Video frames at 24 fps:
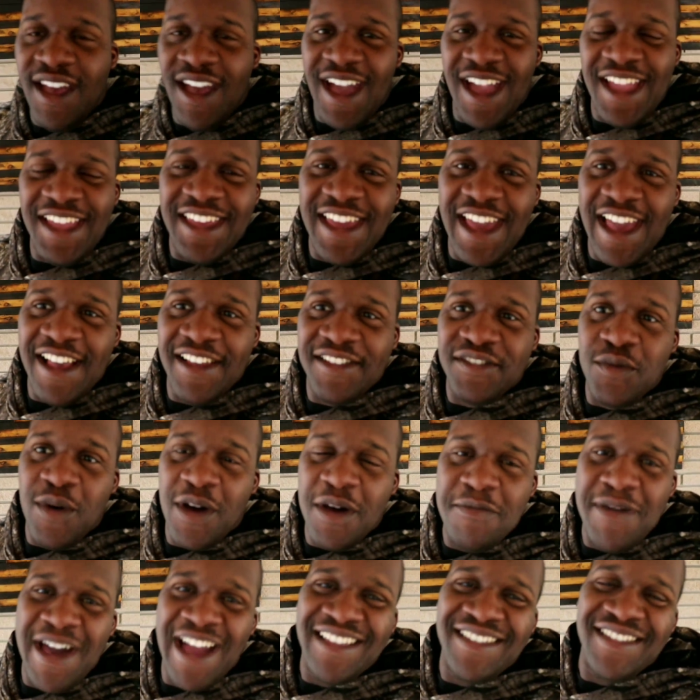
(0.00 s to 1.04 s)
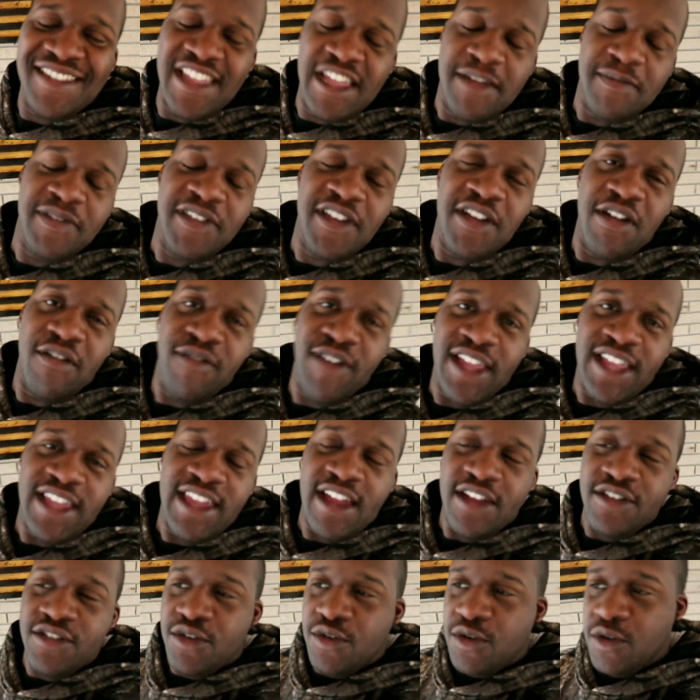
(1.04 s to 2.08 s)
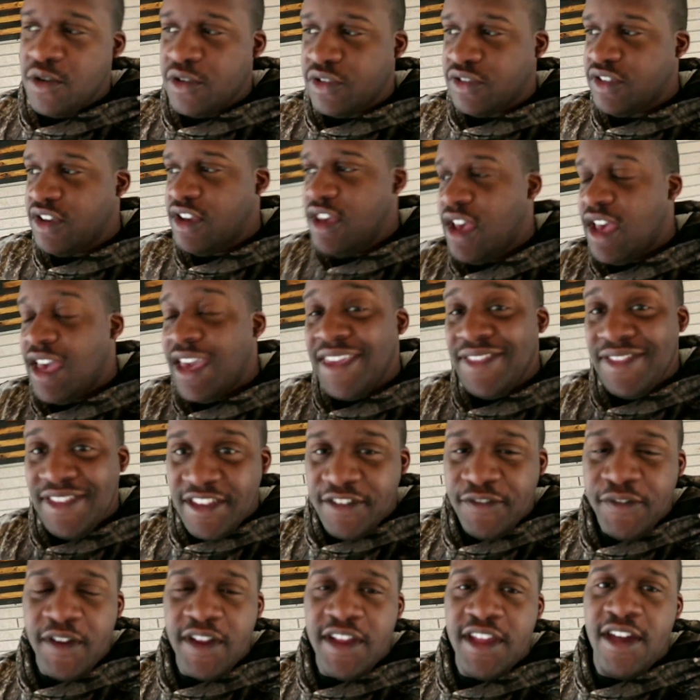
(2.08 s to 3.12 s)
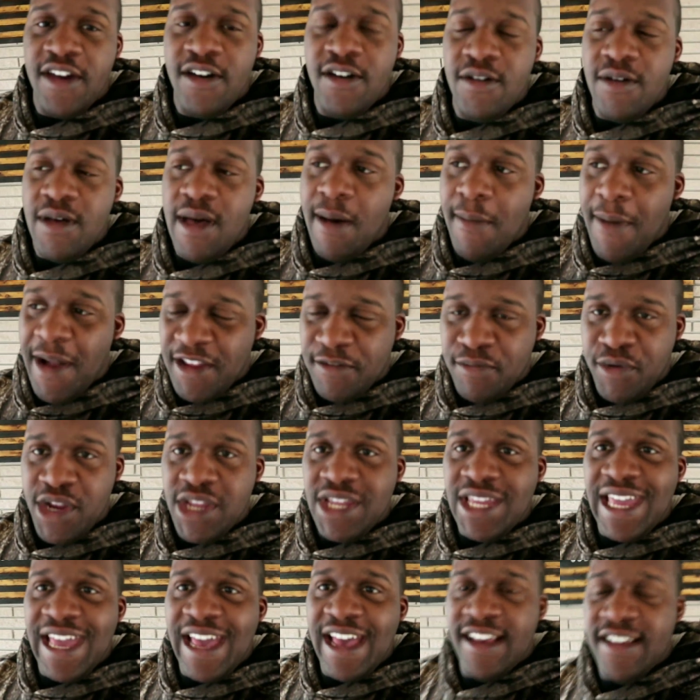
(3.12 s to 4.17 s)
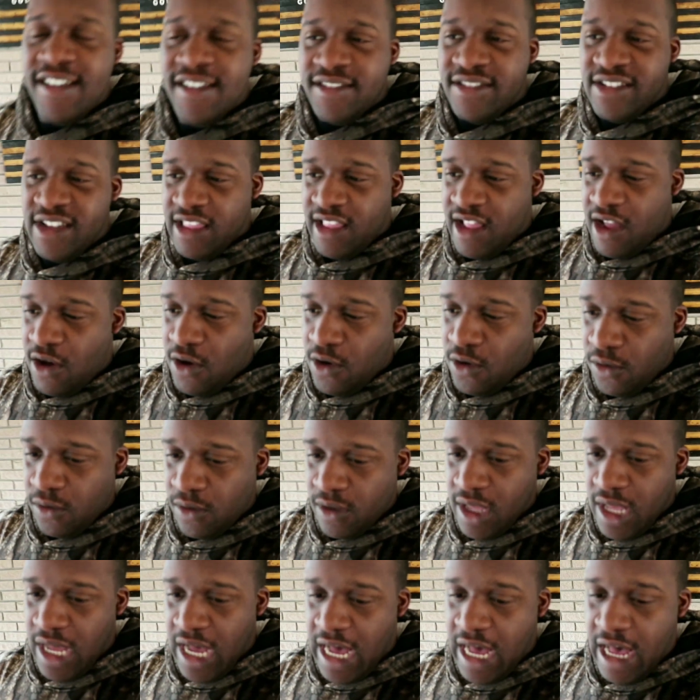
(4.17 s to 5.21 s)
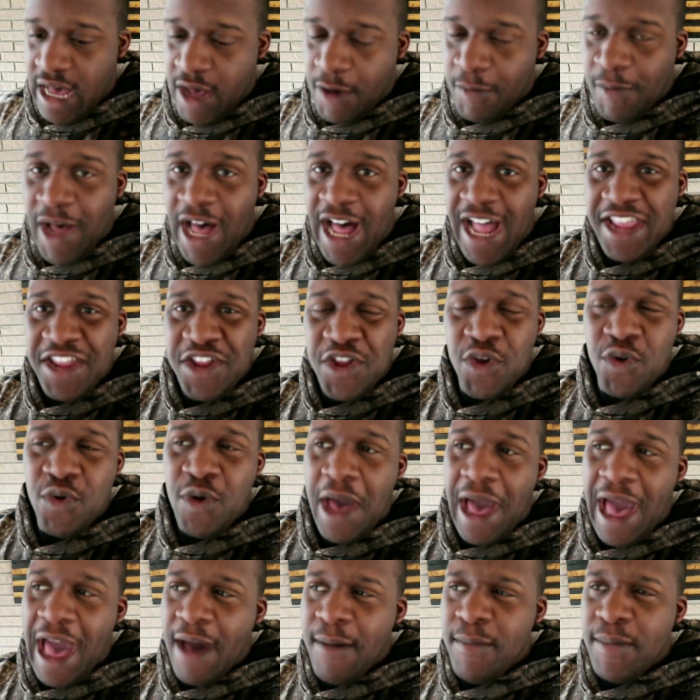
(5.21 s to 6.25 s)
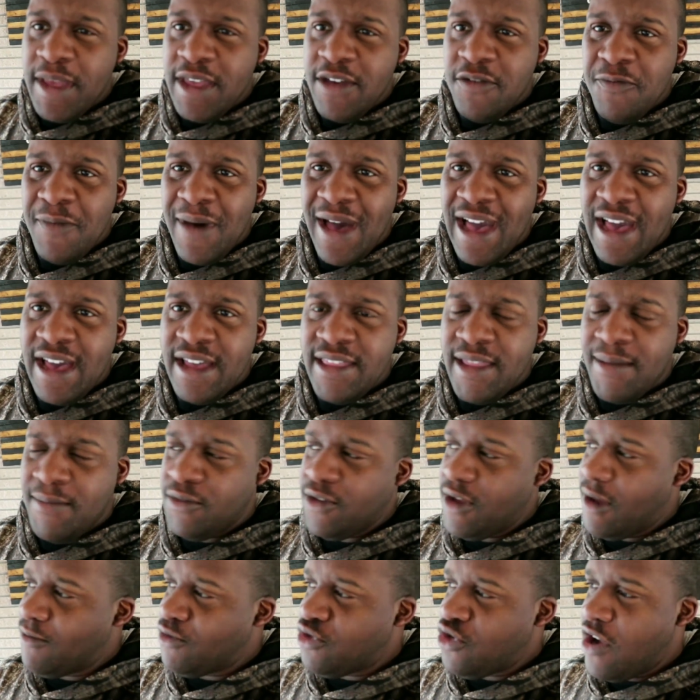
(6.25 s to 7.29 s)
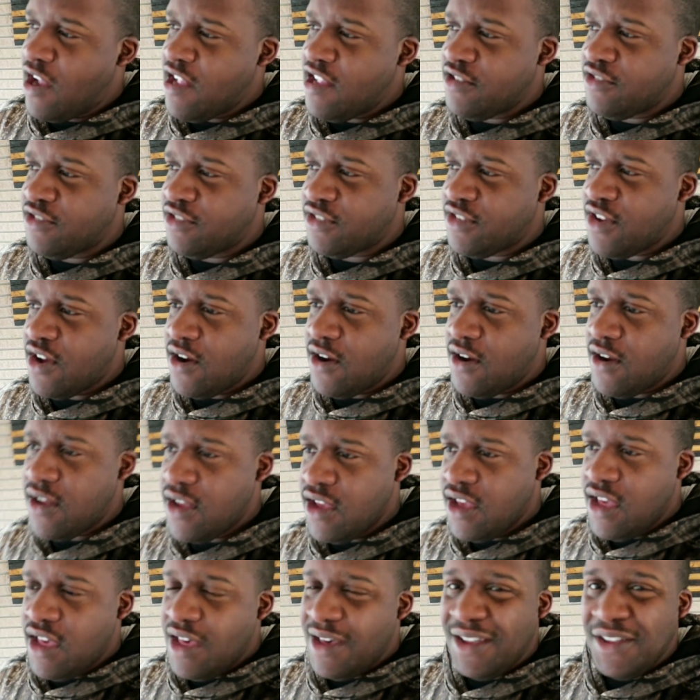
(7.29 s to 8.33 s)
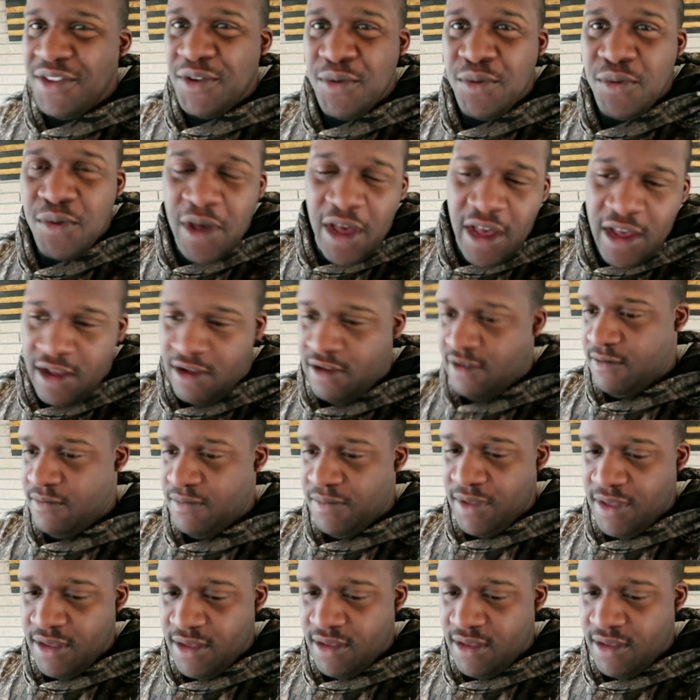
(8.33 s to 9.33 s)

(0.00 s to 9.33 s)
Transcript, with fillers: Hey guys, welcome back to another episode of ED Outdoors. In this video, I'm about to bring you guys along um, a new hobby of mine. I'm, I'm trying to start a new um,